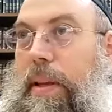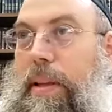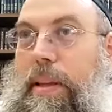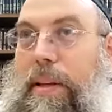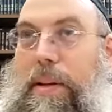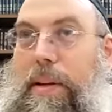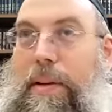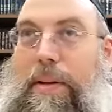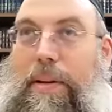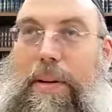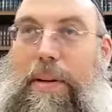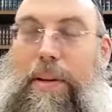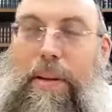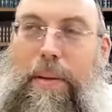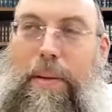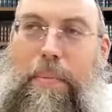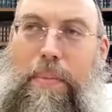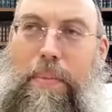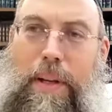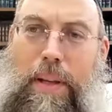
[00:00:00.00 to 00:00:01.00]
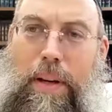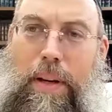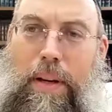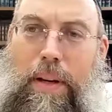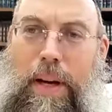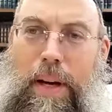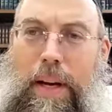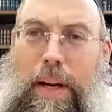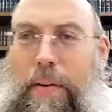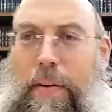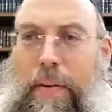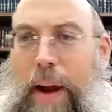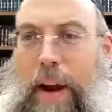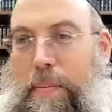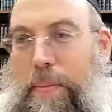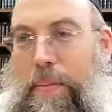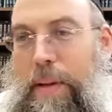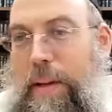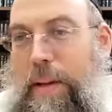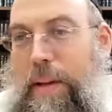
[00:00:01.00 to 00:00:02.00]
the, the, the Kayan
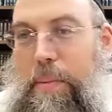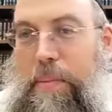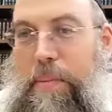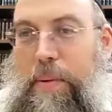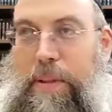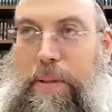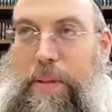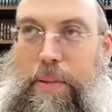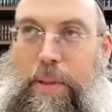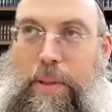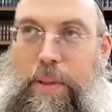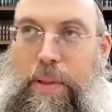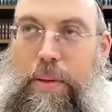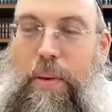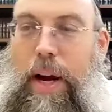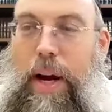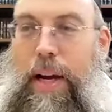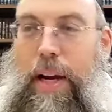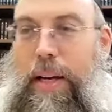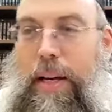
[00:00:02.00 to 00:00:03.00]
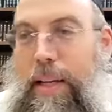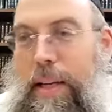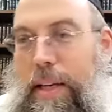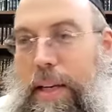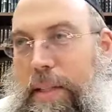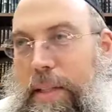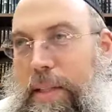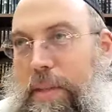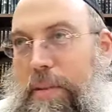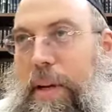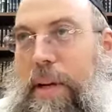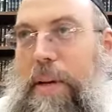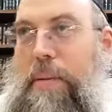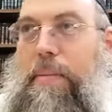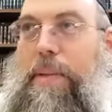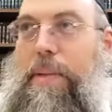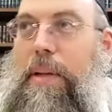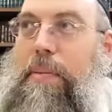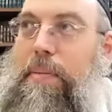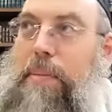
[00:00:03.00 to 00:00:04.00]
grabbed it and the person was quiet and then he
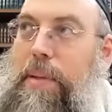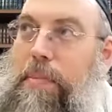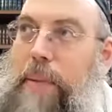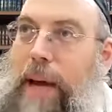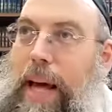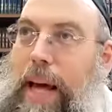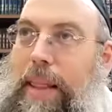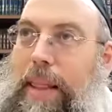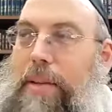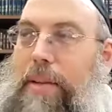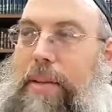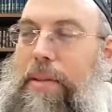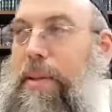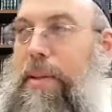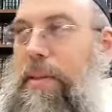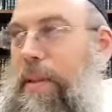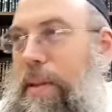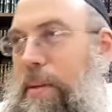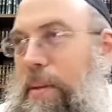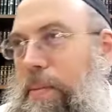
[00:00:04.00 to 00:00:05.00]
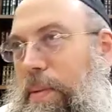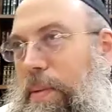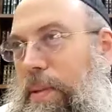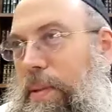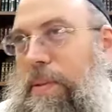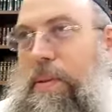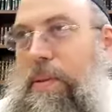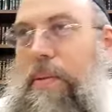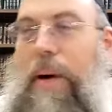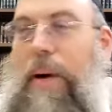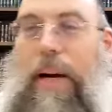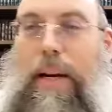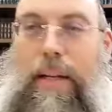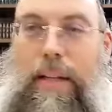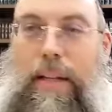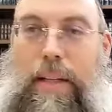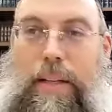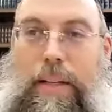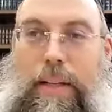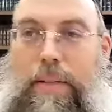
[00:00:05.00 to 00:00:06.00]
screamed. And the bathhouse also, the person was quiet
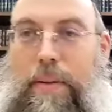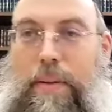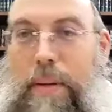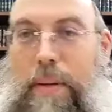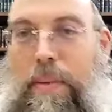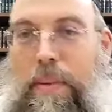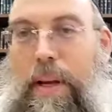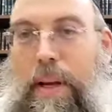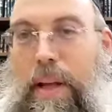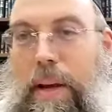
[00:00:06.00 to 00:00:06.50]
and then he screamed.